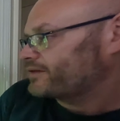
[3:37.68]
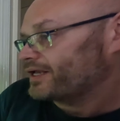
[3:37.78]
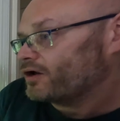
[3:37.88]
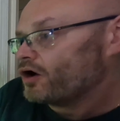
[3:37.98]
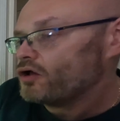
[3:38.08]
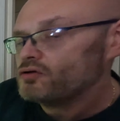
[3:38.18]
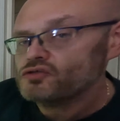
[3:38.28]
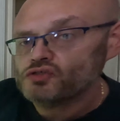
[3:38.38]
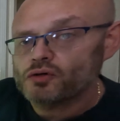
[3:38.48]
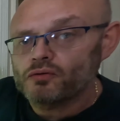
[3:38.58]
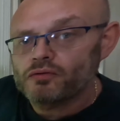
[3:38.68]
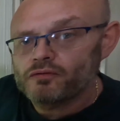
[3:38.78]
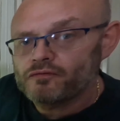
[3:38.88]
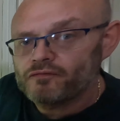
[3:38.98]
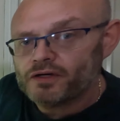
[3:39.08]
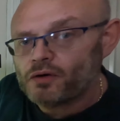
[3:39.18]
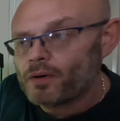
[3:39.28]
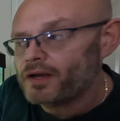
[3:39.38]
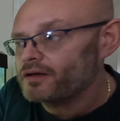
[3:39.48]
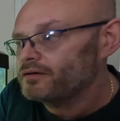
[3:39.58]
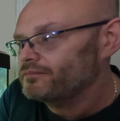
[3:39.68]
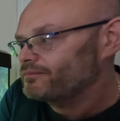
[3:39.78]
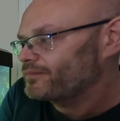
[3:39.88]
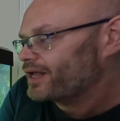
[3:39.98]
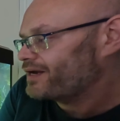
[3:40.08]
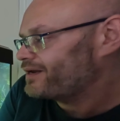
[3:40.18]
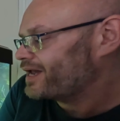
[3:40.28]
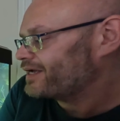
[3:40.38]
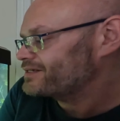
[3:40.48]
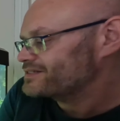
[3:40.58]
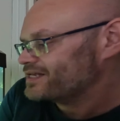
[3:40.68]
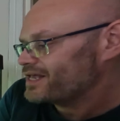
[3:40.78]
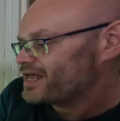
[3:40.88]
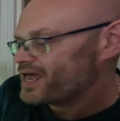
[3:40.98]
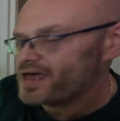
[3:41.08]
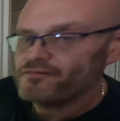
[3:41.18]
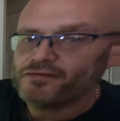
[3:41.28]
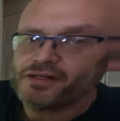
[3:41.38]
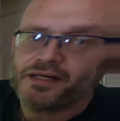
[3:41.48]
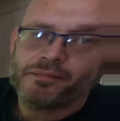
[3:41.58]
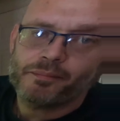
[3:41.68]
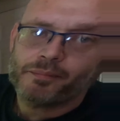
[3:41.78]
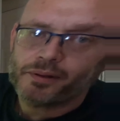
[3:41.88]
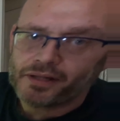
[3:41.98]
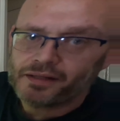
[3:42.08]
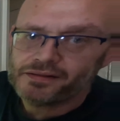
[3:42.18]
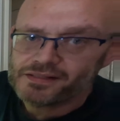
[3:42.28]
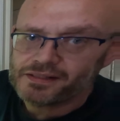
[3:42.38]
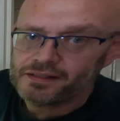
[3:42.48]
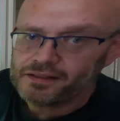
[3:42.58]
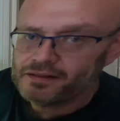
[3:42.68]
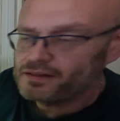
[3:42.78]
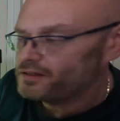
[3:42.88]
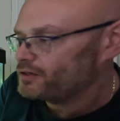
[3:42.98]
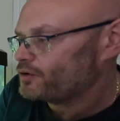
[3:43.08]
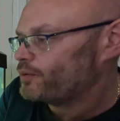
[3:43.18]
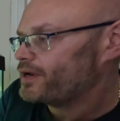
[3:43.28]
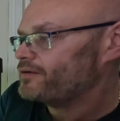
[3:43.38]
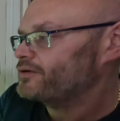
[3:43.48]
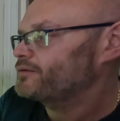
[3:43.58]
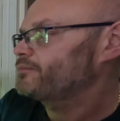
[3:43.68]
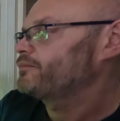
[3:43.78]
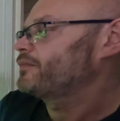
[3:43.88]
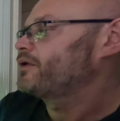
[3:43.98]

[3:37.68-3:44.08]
They also require a nice heavily planted aquarium.